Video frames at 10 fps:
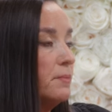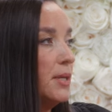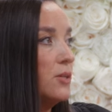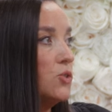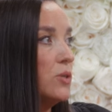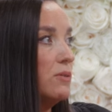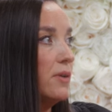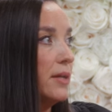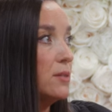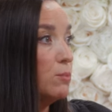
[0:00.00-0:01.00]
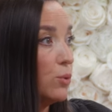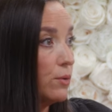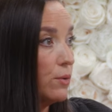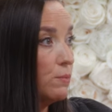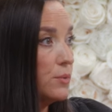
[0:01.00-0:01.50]
because you can find support
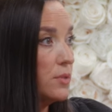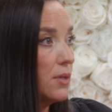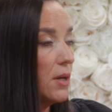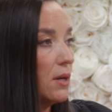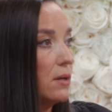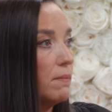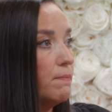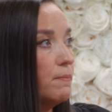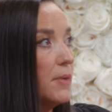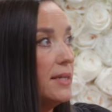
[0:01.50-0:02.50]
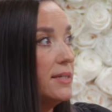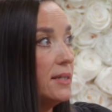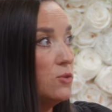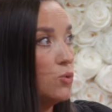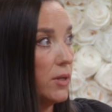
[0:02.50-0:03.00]
groups. Okay. Um, I
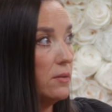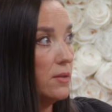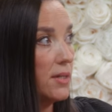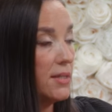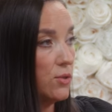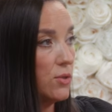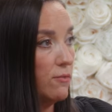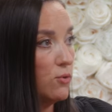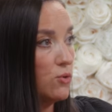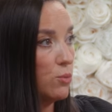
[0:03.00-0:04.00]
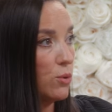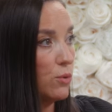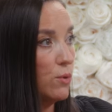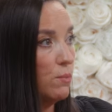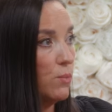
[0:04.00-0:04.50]
did join a Sarah's Laughter support
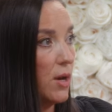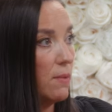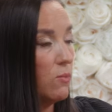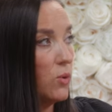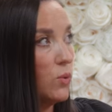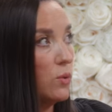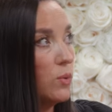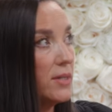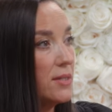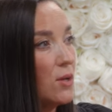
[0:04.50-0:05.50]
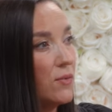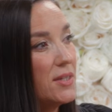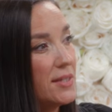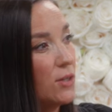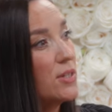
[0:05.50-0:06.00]
group. Um, a what? We, it's called
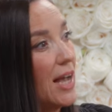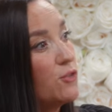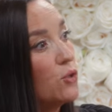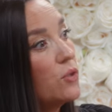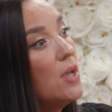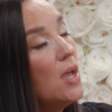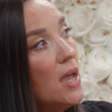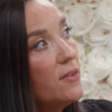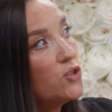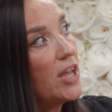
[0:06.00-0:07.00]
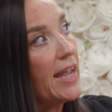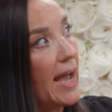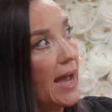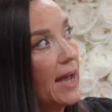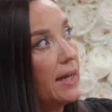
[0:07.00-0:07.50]
the, oh, Sayers, the Sarah's Laughter. Laughter. Okay. They
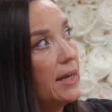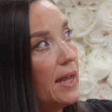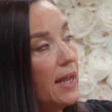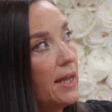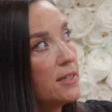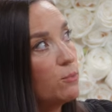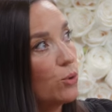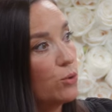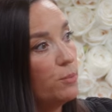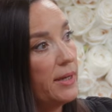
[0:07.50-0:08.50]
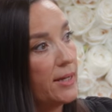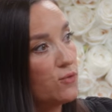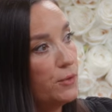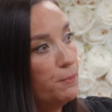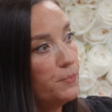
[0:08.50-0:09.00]
had a support group in
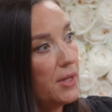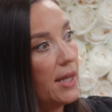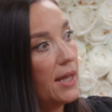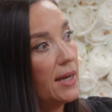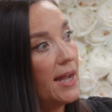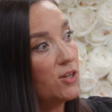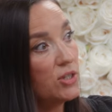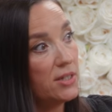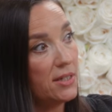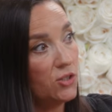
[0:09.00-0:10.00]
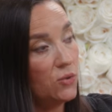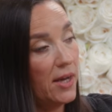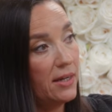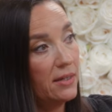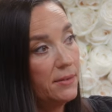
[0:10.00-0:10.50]
Nashville, and I actually did do that in
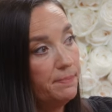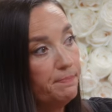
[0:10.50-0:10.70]
person.